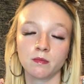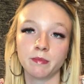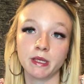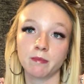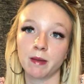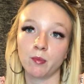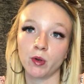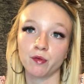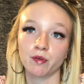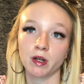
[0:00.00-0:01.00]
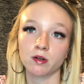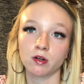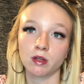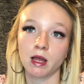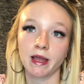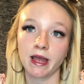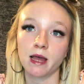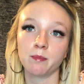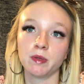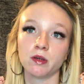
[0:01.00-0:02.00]
Me and my boyfriend are a lot
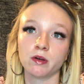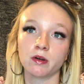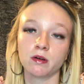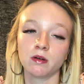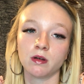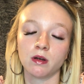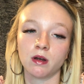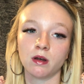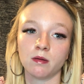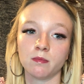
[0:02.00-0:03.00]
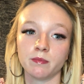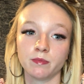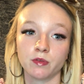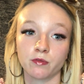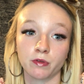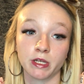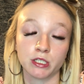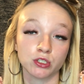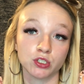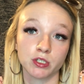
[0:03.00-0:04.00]
happier. The
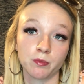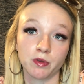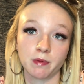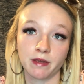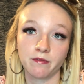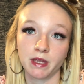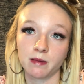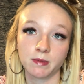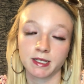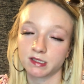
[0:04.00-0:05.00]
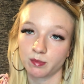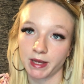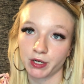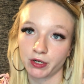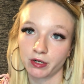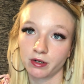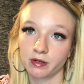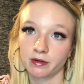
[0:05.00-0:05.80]
relationship with my family is better.